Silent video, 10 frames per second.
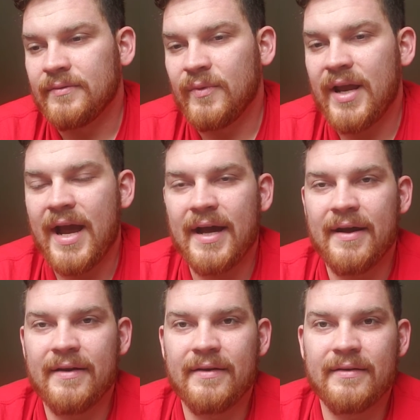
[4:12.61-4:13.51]
we
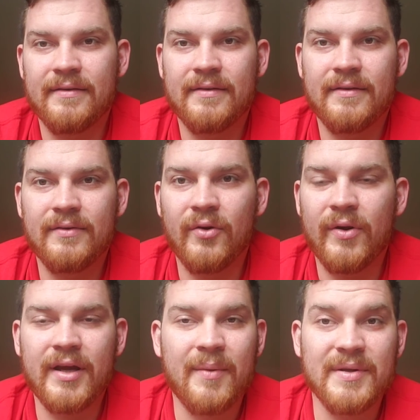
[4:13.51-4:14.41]
had
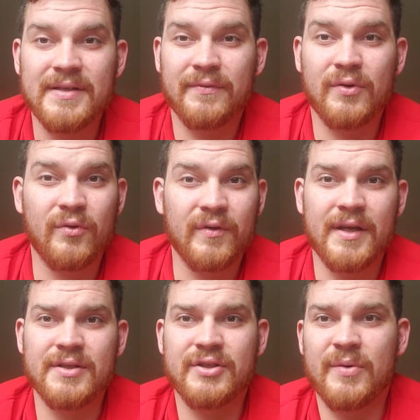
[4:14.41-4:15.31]
growing up a difficult
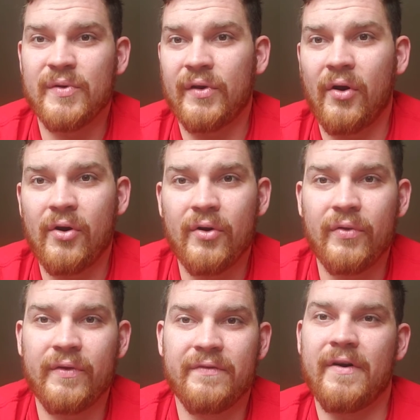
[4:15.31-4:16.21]
relationship with our
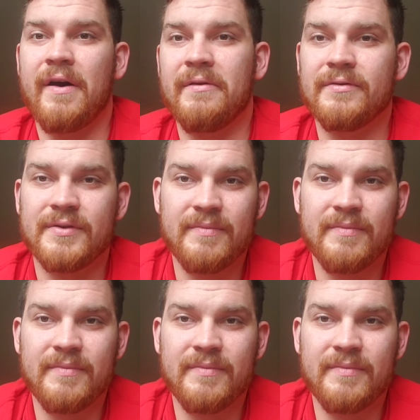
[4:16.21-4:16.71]
earthly fathers.